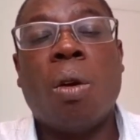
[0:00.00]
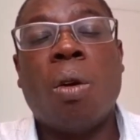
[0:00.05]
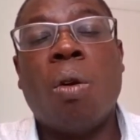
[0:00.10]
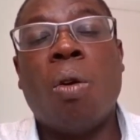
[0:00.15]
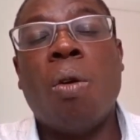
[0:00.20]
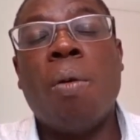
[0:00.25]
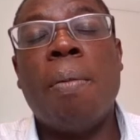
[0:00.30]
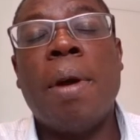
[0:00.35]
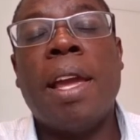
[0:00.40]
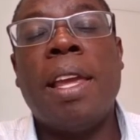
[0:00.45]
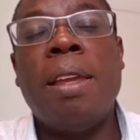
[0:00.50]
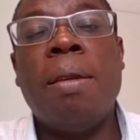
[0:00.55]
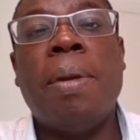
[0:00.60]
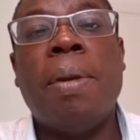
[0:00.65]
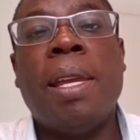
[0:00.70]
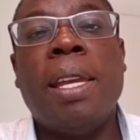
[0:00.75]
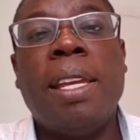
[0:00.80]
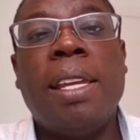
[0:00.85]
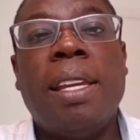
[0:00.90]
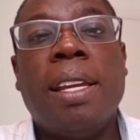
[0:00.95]
Or
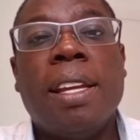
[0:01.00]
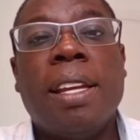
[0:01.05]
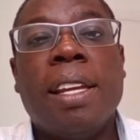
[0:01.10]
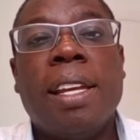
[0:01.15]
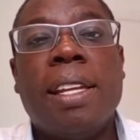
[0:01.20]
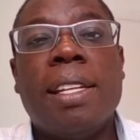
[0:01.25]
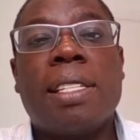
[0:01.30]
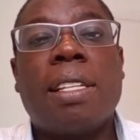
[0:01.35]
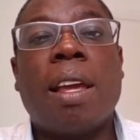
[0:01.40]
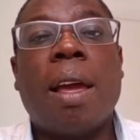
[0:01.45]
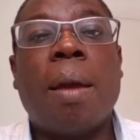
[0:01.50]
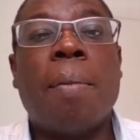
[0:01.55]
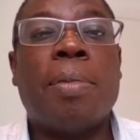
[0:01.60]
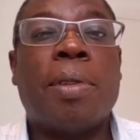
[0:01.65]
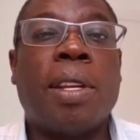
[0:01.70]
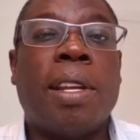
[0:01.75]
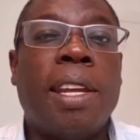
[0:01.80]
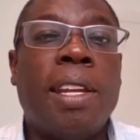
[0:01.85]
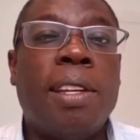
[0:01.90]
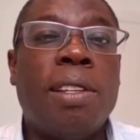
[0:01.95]
maybe it's time
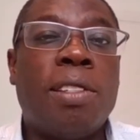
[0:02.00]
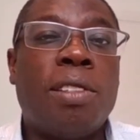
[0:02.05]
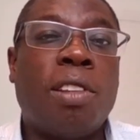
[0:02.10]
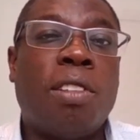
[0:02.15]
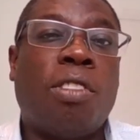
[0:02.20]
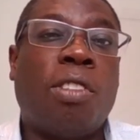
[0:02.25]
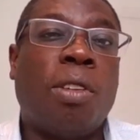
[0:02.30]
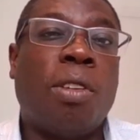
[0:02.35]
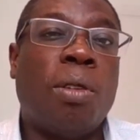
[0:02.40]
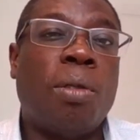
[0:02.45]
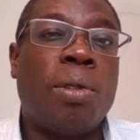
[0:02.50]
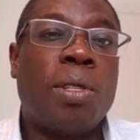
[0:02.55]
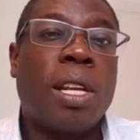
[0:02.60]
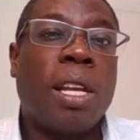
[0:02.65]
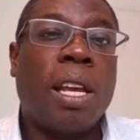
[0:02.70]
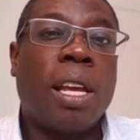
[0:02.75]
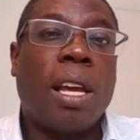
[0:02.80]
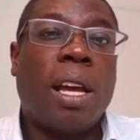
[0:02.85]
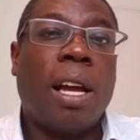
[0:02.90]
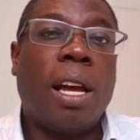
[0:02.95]
to institute
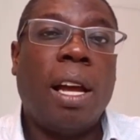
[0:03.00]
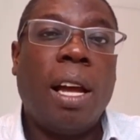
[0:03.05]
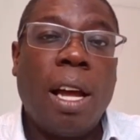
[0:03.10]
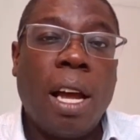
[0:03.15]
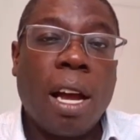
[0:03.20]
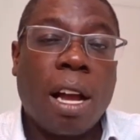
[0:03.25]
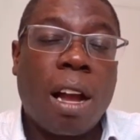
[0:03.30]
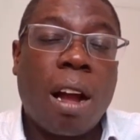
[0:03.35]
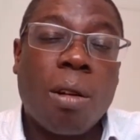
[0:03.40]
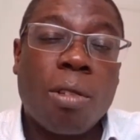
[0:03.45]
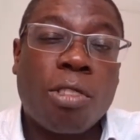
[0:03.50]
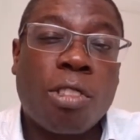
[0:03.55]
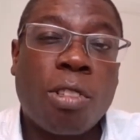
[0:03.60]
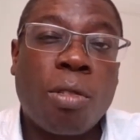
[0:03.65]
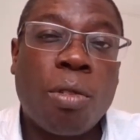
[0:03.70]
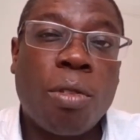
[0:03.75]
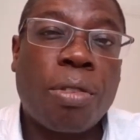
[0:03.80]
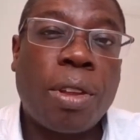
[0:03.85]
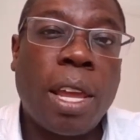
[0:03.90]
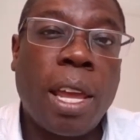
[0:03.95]
a
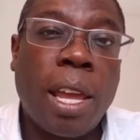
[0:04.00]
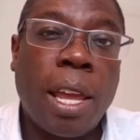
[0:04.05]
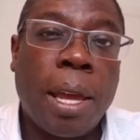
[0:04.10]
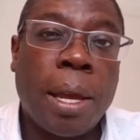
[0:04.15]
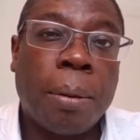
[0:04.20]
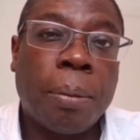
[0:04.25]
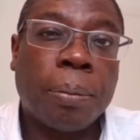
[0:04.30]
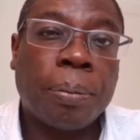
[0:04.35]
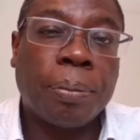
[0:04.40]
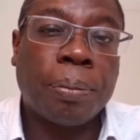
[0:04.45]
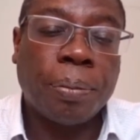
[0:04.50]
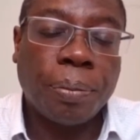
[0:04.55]
culture of care.